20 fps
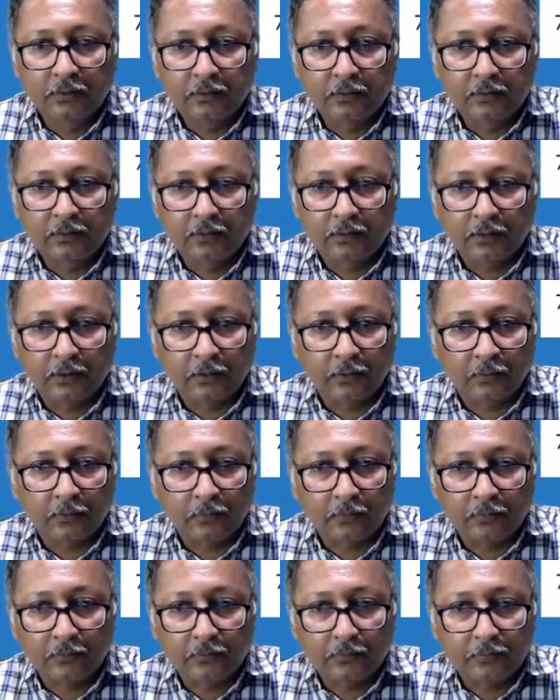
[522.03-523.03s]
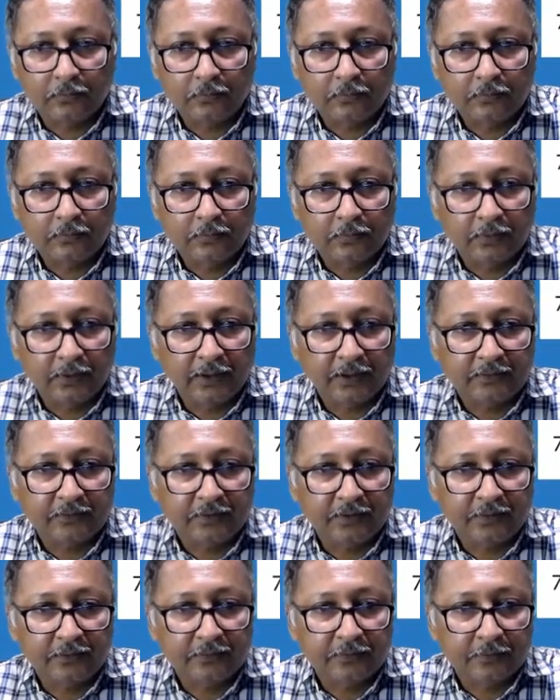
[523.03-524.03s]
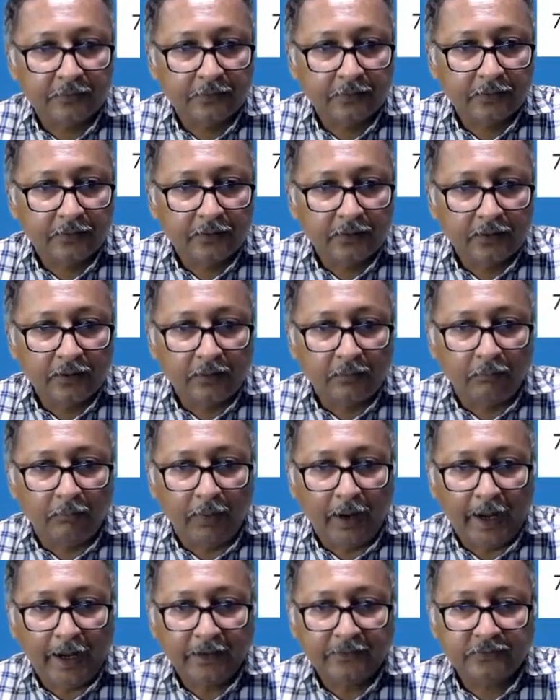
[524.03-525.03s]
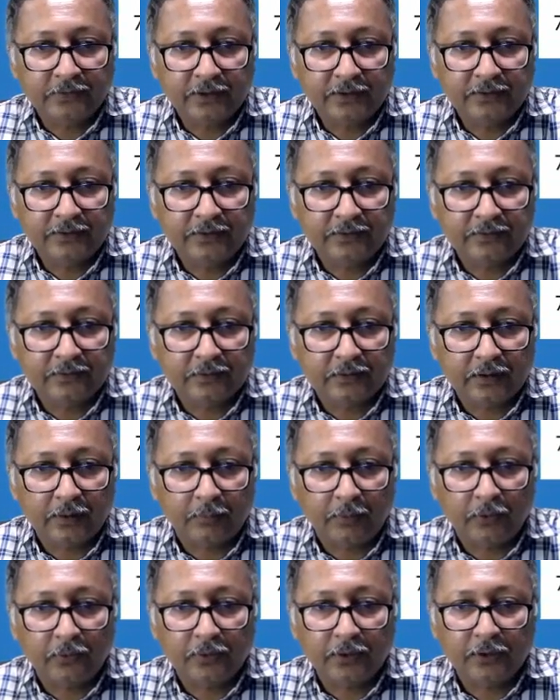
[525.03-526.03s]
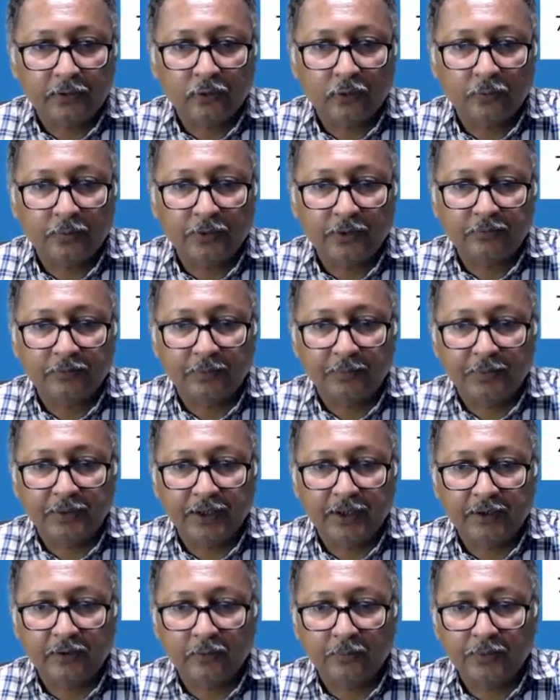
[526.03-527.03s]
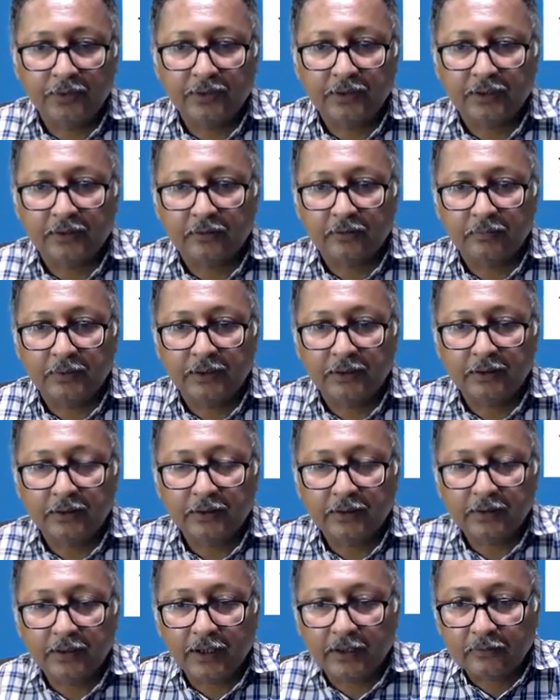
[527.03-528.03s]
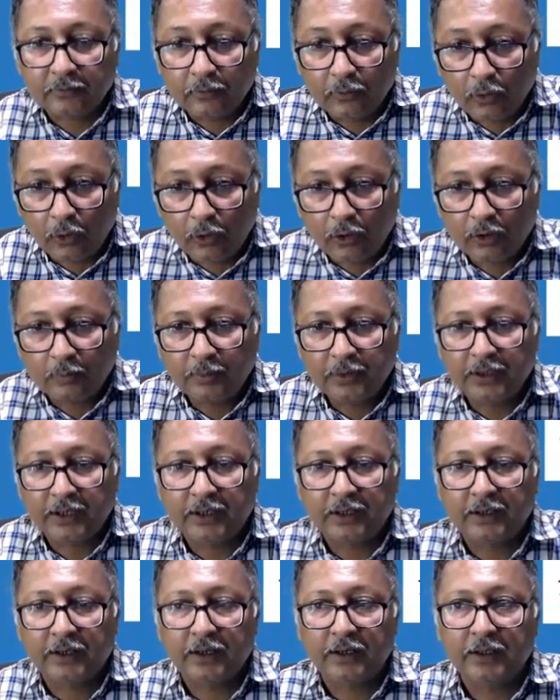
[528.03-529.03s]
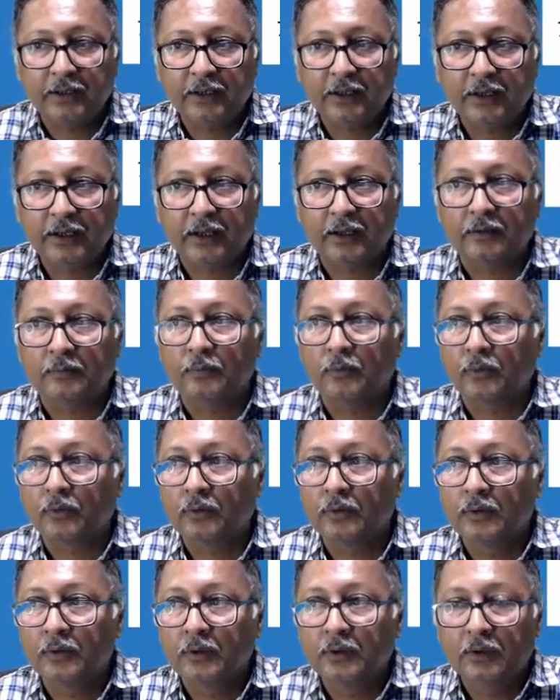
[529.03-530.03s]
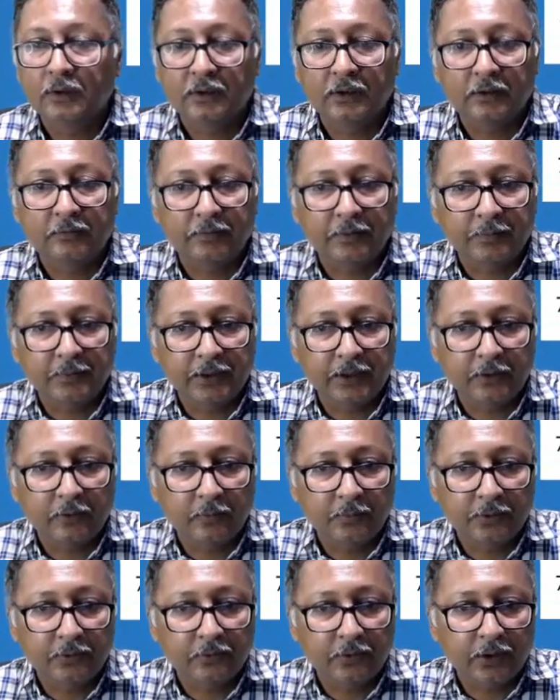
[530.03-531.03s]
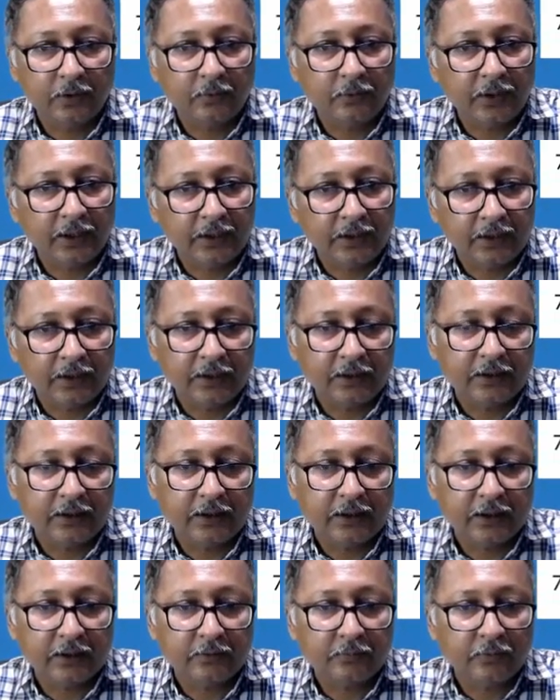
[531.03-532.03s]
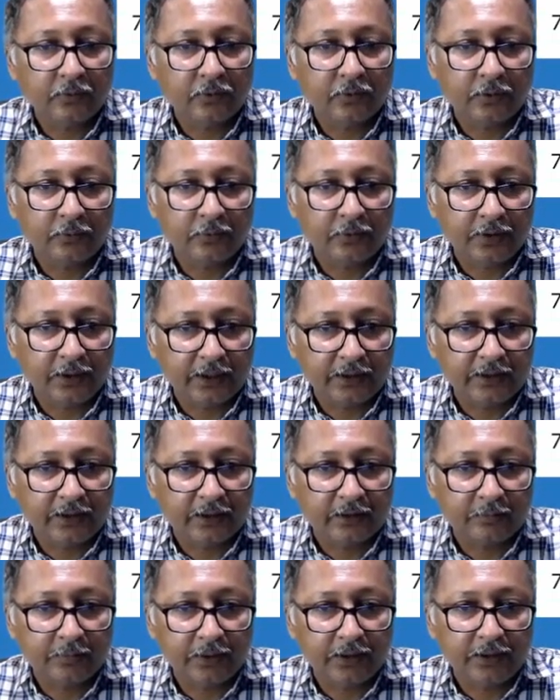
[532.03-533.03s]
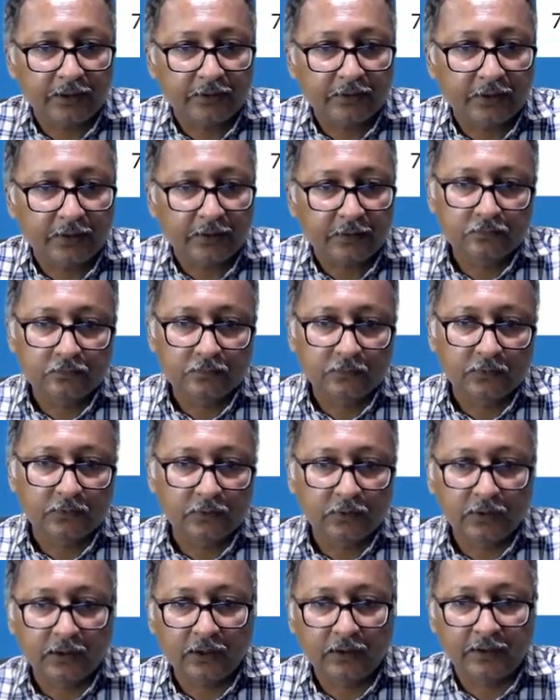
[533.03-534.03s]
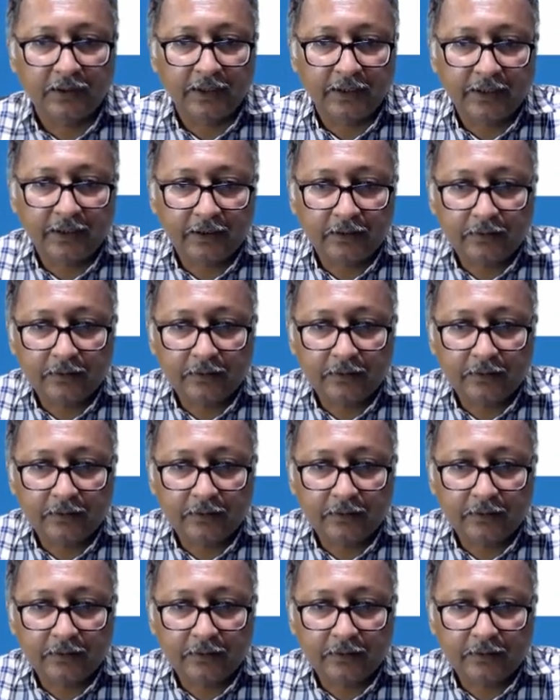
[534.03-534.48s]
Now, next is bank charges amounting to rupees 58 rupees has not been entered in the cash book. This 58 rupees we have to enter in the cash book. We have to take the expenditure. You can take it